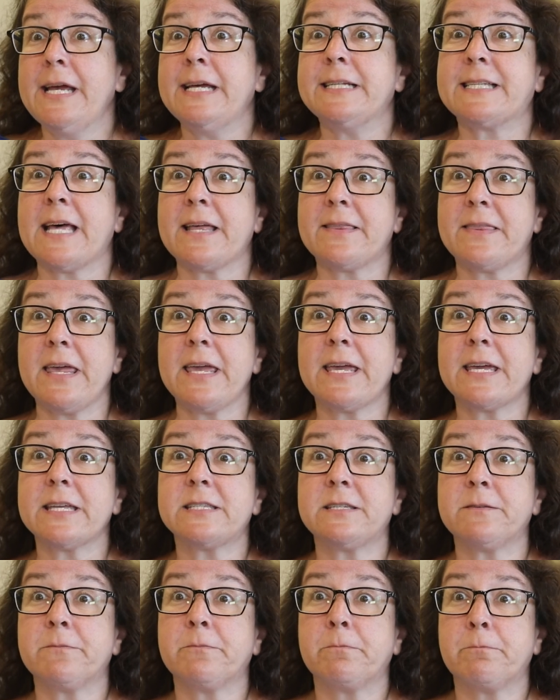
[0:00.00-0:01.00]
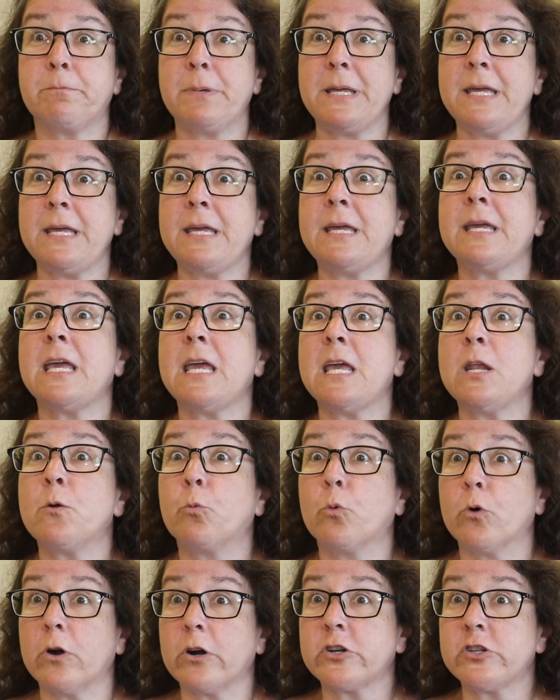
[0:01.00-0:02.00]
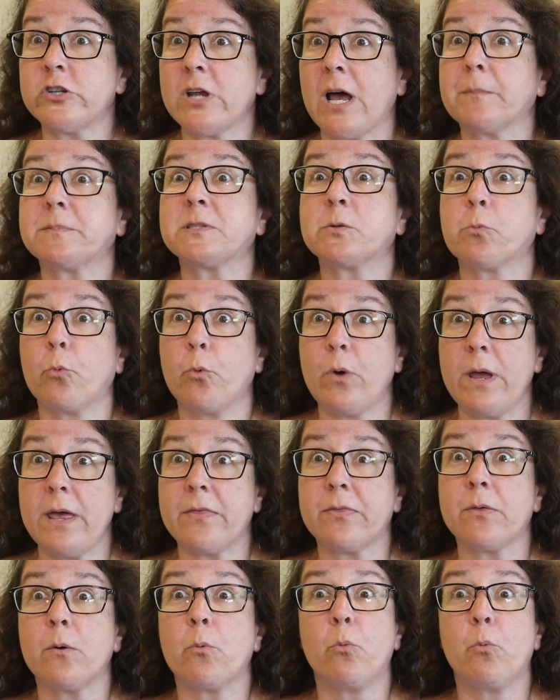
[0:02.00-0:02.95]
is that they get to be in workshops with